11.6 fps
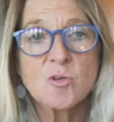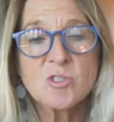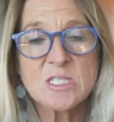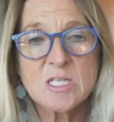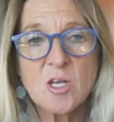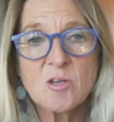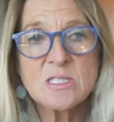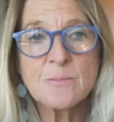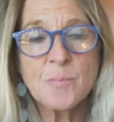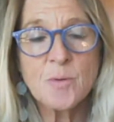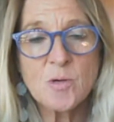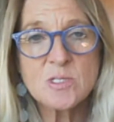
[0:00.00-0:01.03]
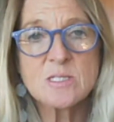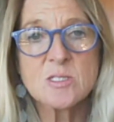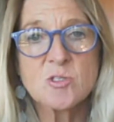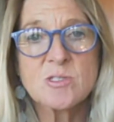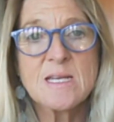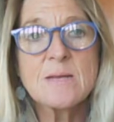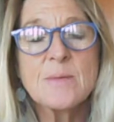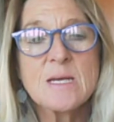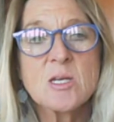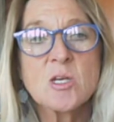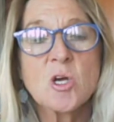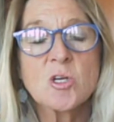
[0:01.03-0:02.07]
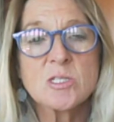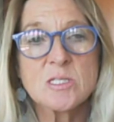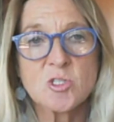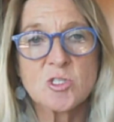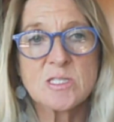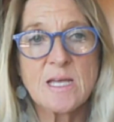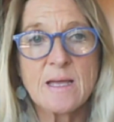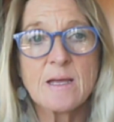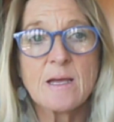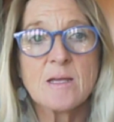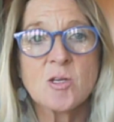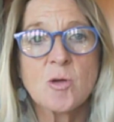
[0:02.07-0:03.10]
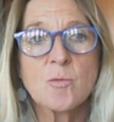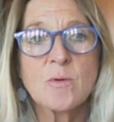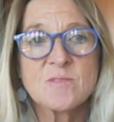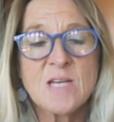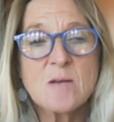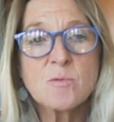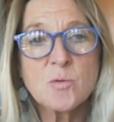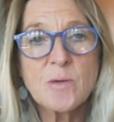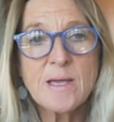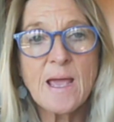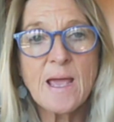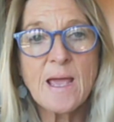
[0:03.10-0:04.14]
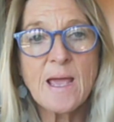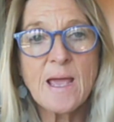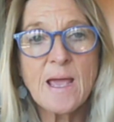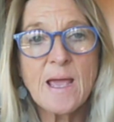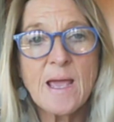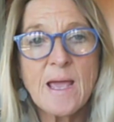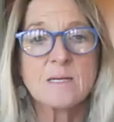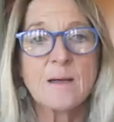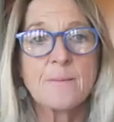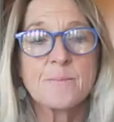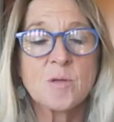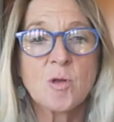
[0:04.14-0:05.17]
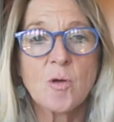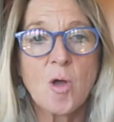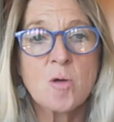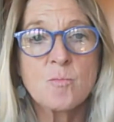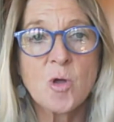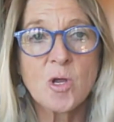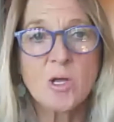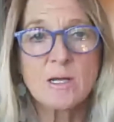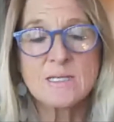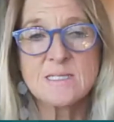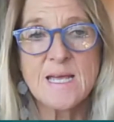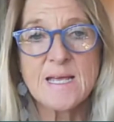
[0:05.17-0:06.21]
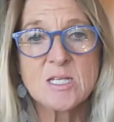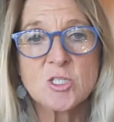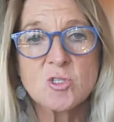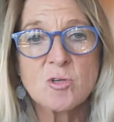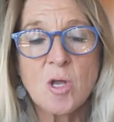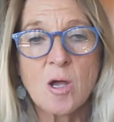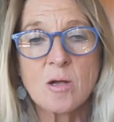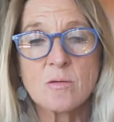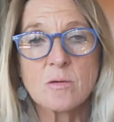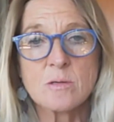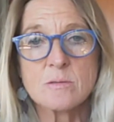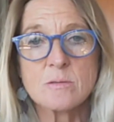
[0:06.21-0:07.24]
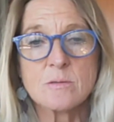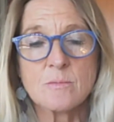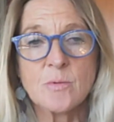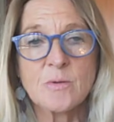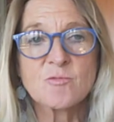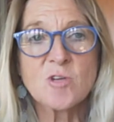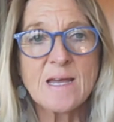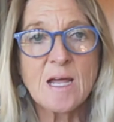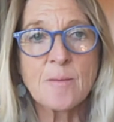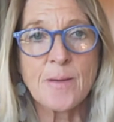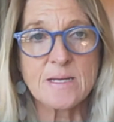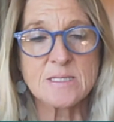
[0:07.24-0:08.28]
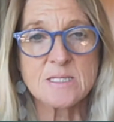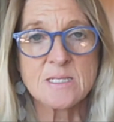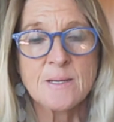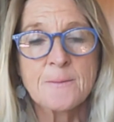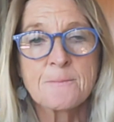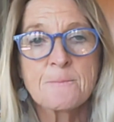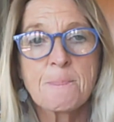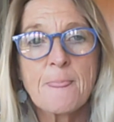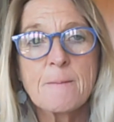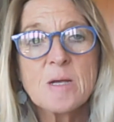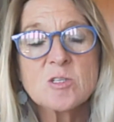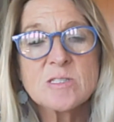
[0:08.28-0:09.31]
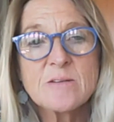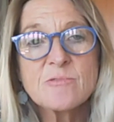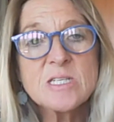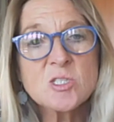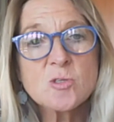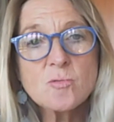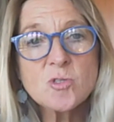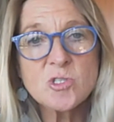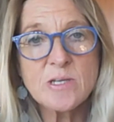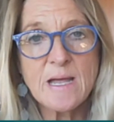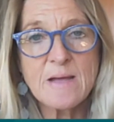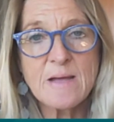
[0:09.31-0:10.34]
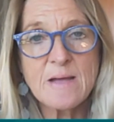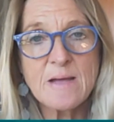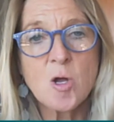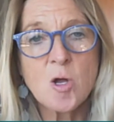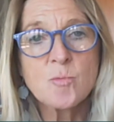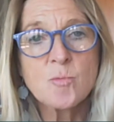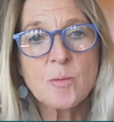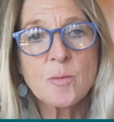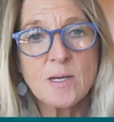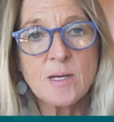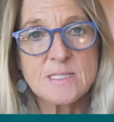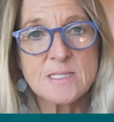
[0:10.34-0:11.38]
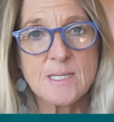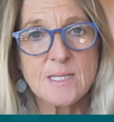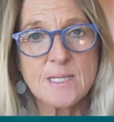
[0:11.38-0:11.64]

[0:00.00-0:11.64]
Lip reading: you just close the books. You send me a note to say, we've done what we can, but, homework has taken too long. We've tried our best. Because every school should have a homework policy.